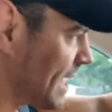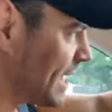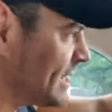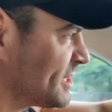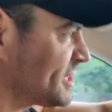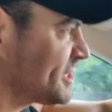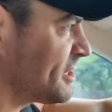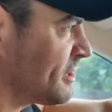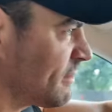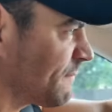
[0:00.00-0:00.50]

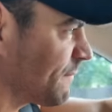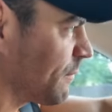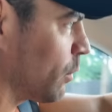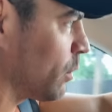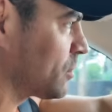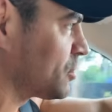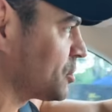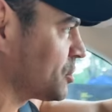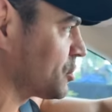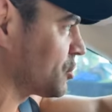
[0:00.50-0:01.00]
instant
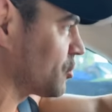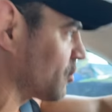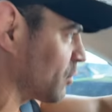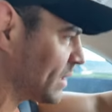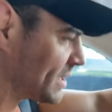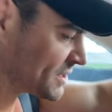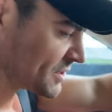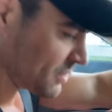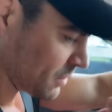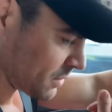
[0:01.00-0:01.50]
Folgers
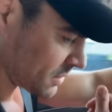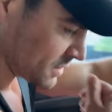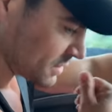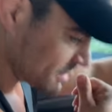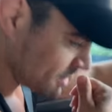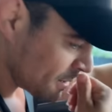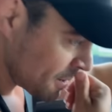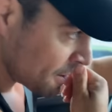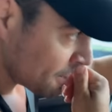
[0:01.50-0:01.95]
crystals.